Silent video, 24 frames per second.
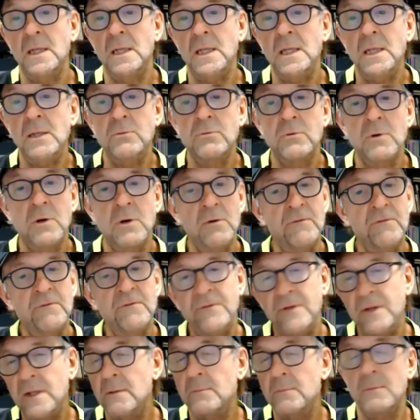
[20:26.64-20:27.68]
He wrote
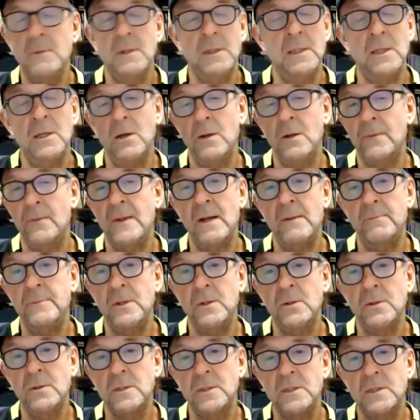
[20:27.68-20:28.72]
vehemently on that
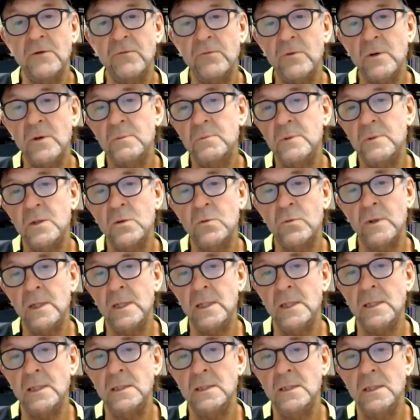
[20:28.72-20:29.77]
because the difference
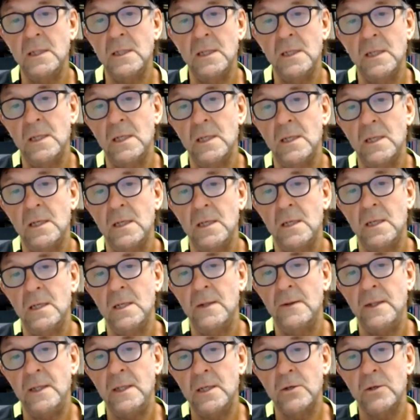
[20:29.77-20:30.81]
between
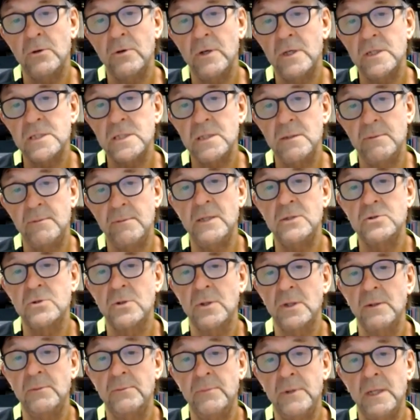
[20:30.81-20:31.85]
the integration of Major
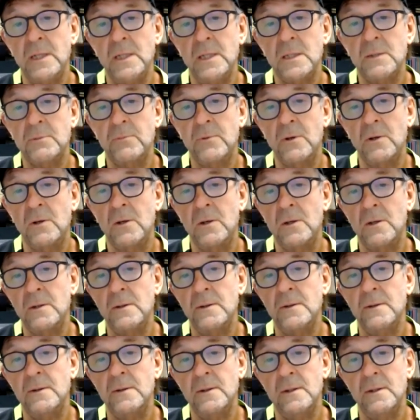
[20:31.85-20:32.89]
League Baseball
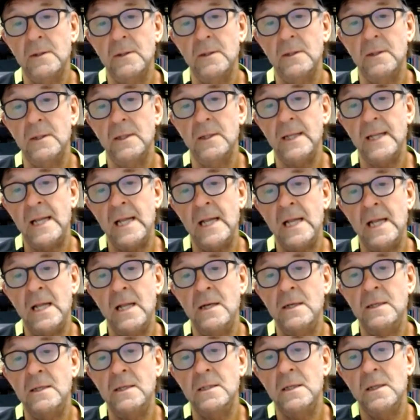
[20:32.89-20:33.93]

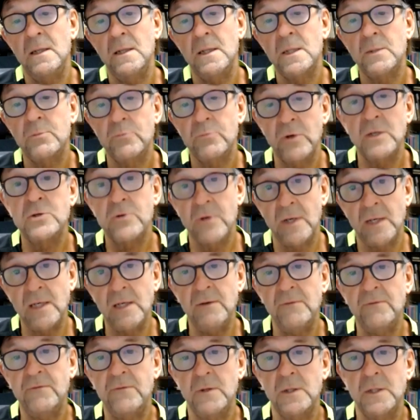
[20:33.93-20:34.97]
and spring
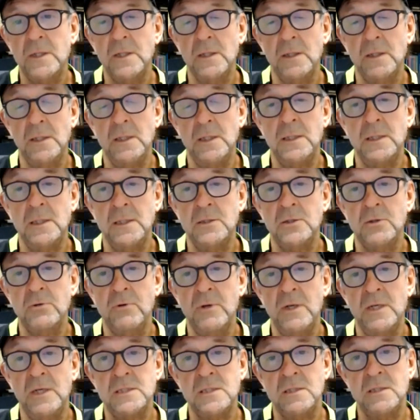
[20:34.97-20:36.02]
training facilities
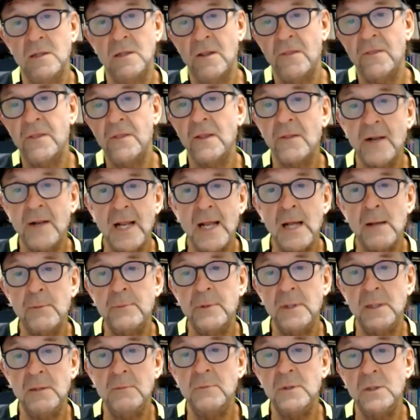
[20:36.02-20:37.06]
integration. The thing that
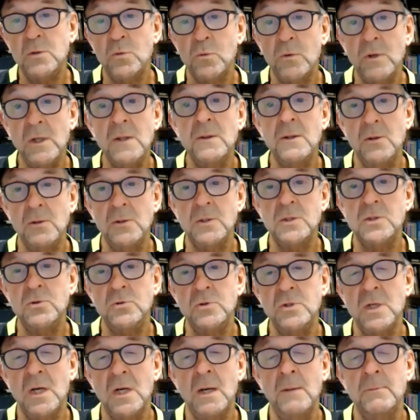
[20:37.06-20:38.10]
happened in between those two
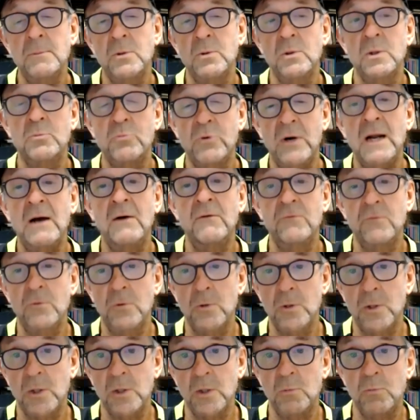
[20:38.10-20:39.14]
times was Brown
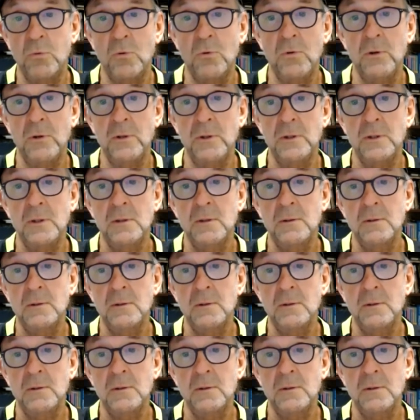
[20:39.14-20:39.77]
versus Board.